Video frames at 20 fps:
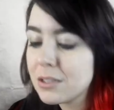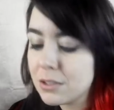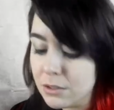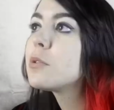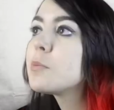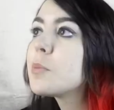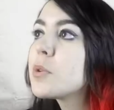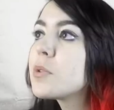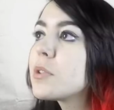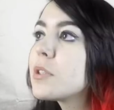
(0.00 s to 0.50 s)
It
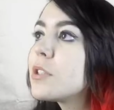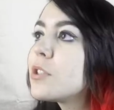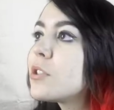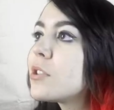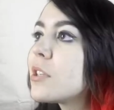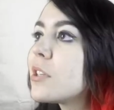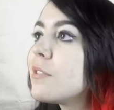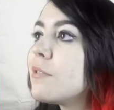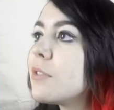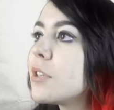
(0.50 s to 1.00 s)
was mostly
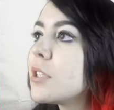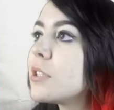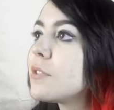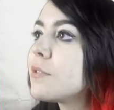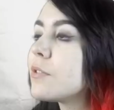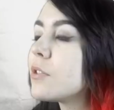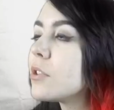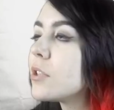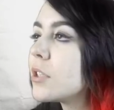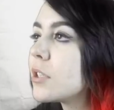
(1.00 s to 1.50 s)
just
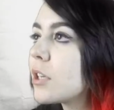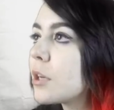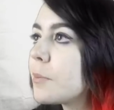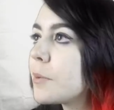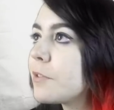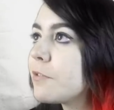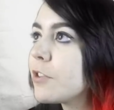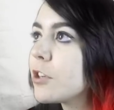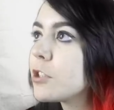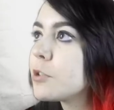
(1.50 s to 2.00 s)
advice for
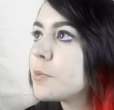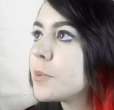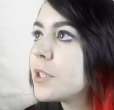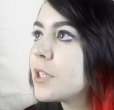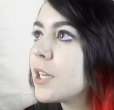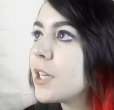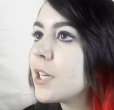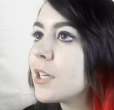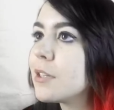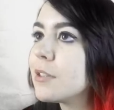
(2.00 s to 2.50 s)
incoming
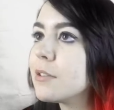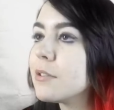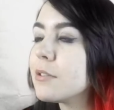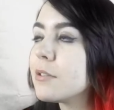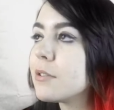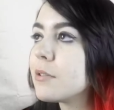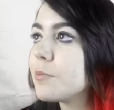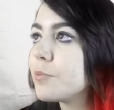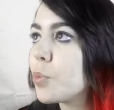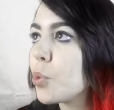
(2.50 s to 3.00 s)
freshmen
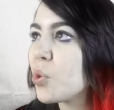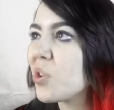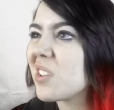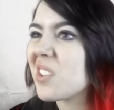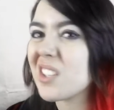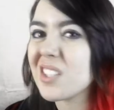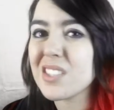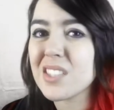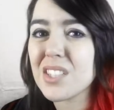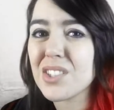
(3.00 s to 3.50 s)
and
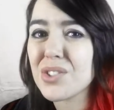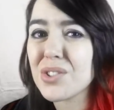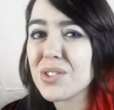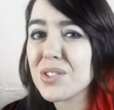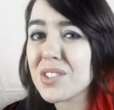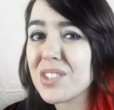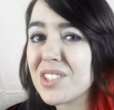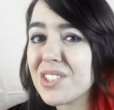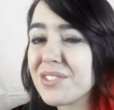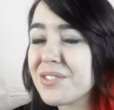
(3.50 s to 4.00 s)

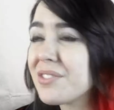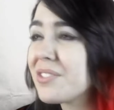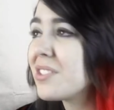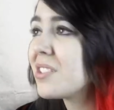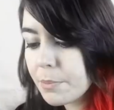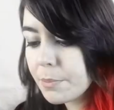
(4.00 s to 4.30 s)
organization stuff.